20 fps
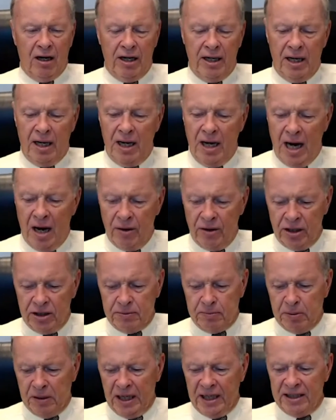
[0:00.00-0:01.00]
on how
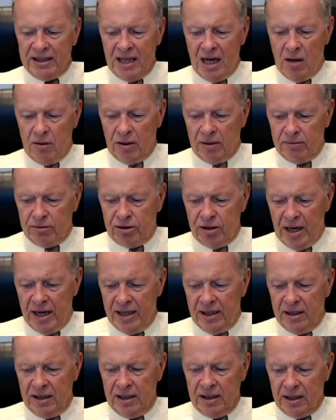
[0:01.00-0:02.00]
this plays out. I'm
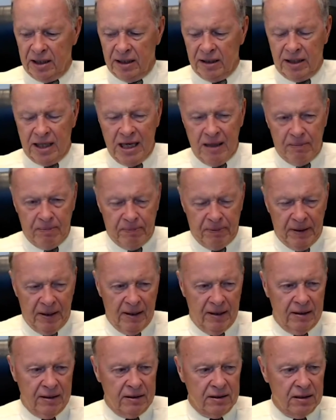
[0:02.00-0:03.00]
trying to keep.
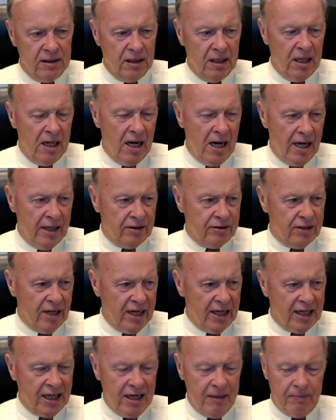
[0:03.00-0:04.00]
Uh, I try
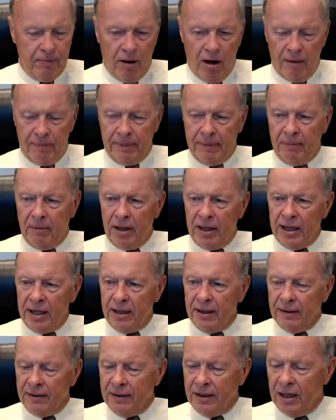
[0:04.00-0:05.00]
to keep ARPA
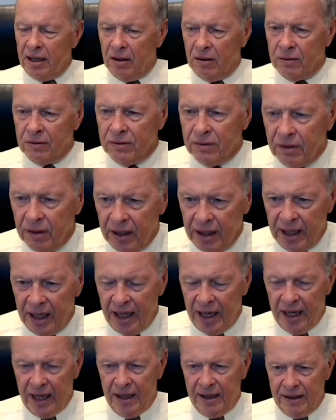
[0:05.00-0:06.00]
money, you know,
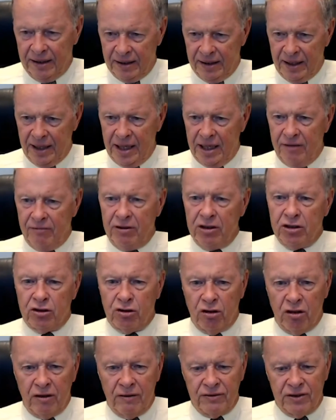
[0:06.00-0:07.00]
in the
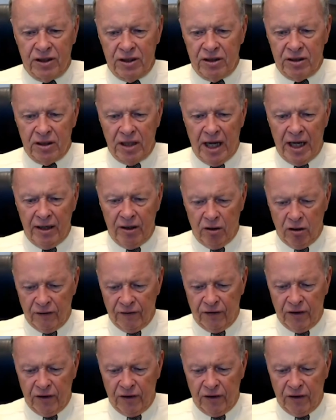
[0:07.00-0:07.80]
reserves and and look